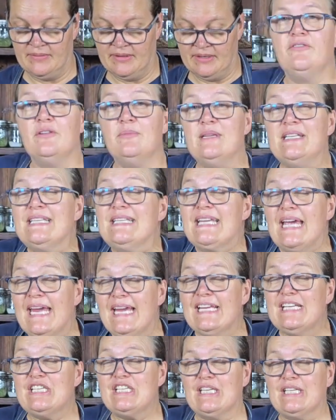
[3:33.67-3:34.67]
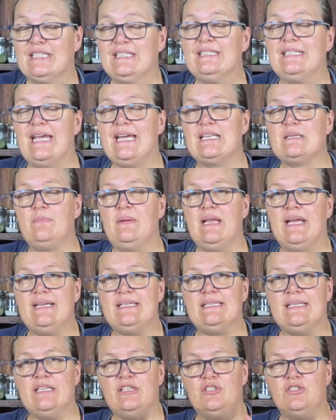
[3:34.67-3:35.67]
Fermentation takes
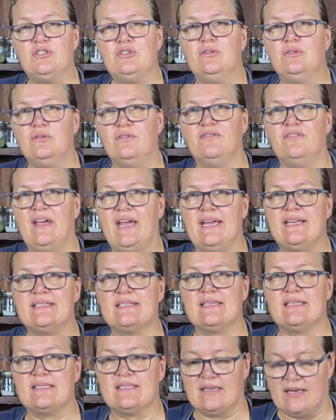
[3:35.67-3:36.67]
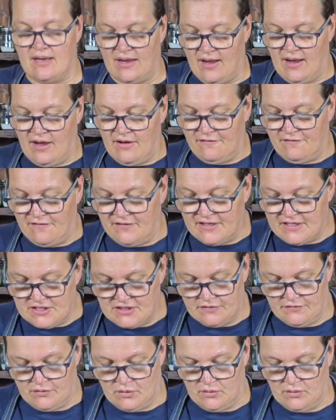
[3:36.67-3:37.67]
place in two phases.
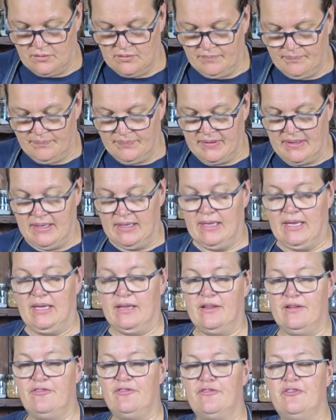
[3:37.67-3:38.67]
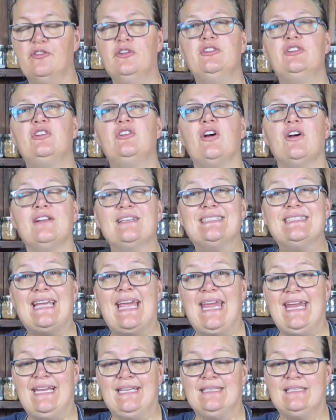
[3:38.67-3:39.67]
First of all, the fruit
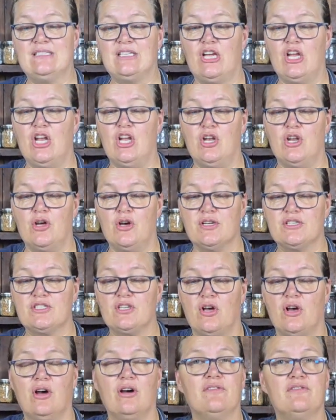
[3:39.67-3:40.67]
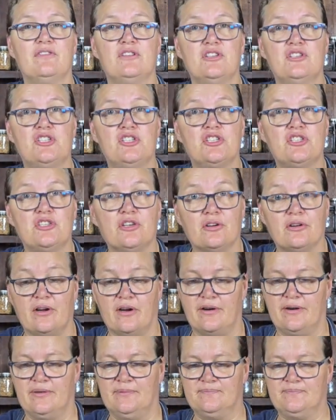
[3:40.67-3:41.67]
contains a lot of
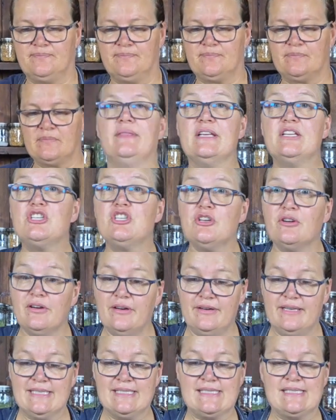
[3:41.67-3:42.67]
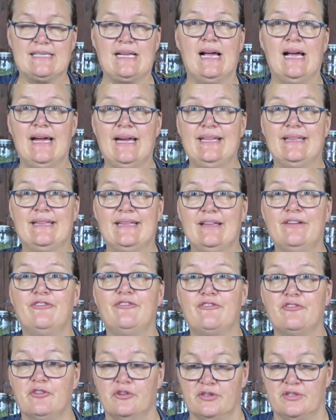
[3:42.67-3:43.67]
sugar. The sugar inside the
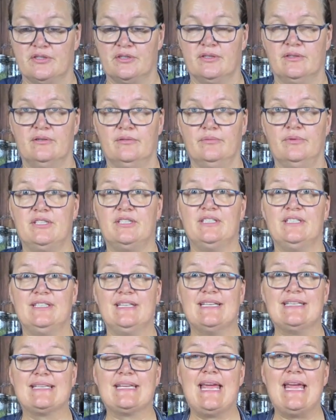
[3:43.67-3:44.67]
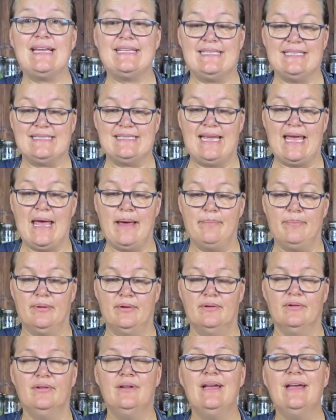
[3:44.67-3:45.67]
fruit, which in this case is the
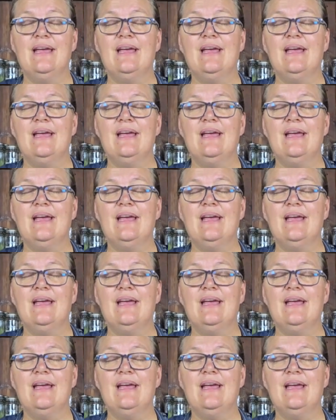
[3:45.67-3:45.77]
apple,